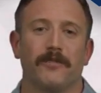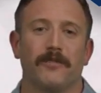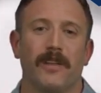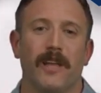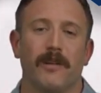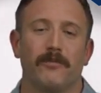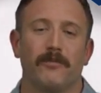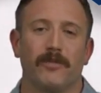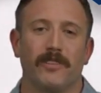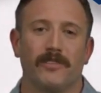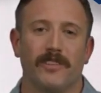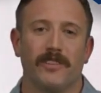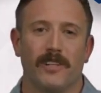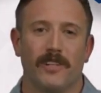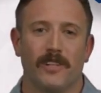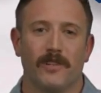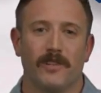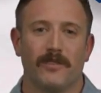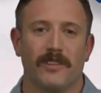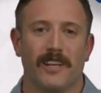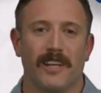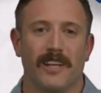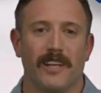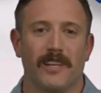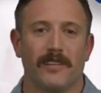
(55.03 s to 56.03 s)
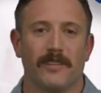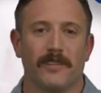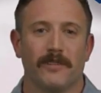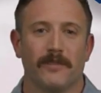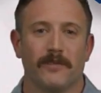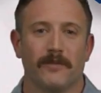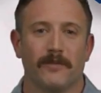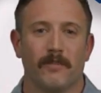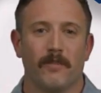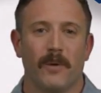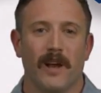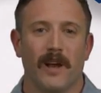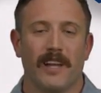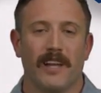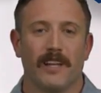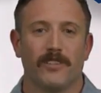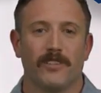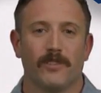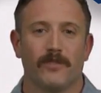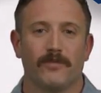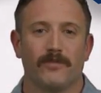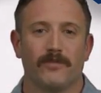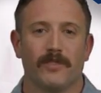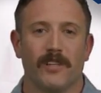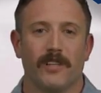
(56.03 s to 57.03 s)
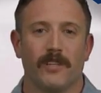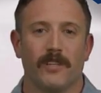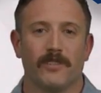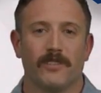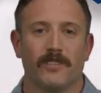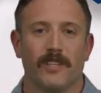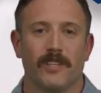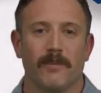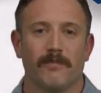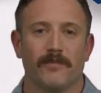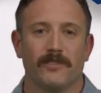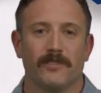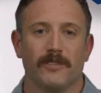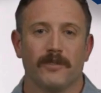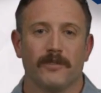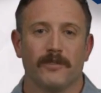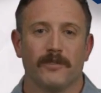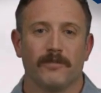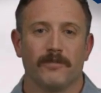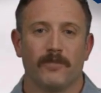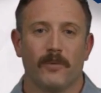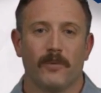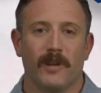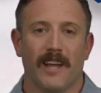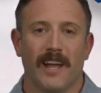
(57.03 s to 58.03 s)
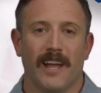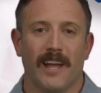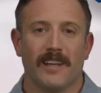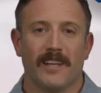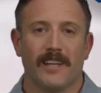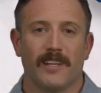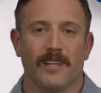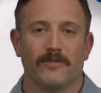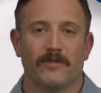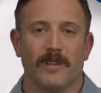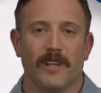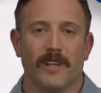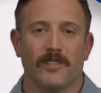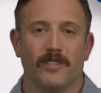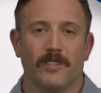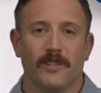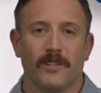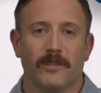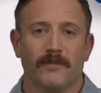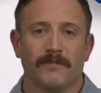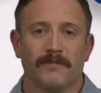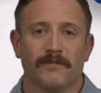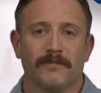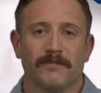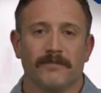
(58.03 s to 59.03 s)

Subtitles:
Everything you need, right at your fingertips, for any adventure.